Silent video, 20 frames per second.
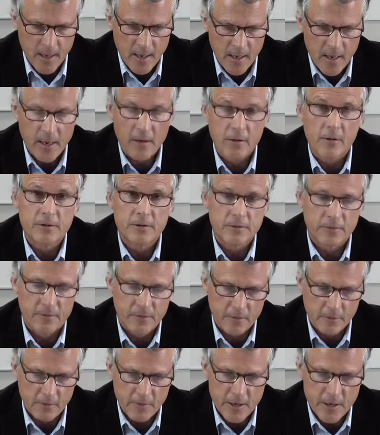And also the
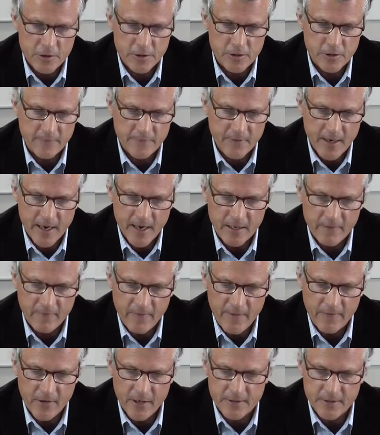creation of negative
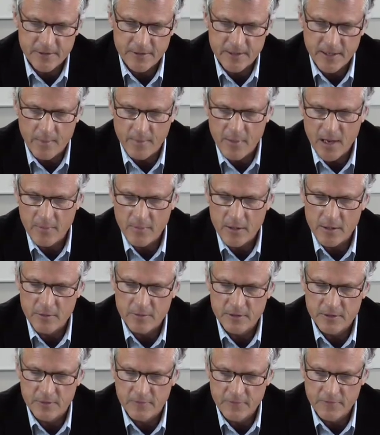evidence that may be
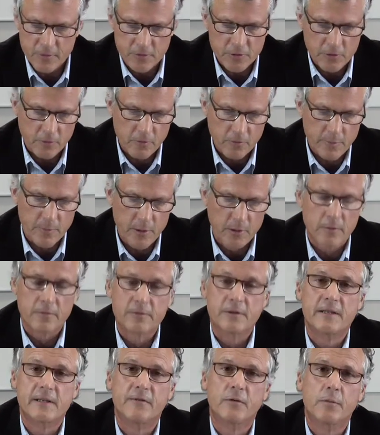used in future criminal or
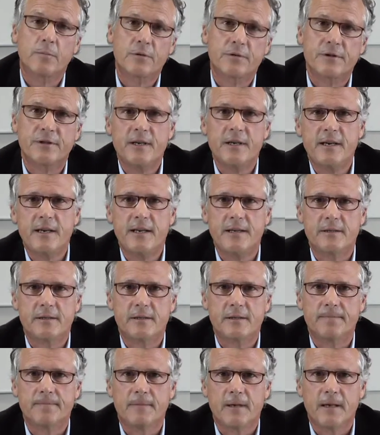civil
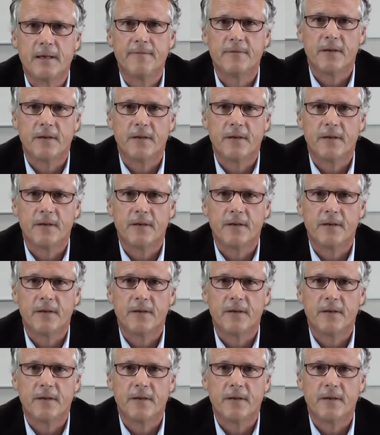proceedings if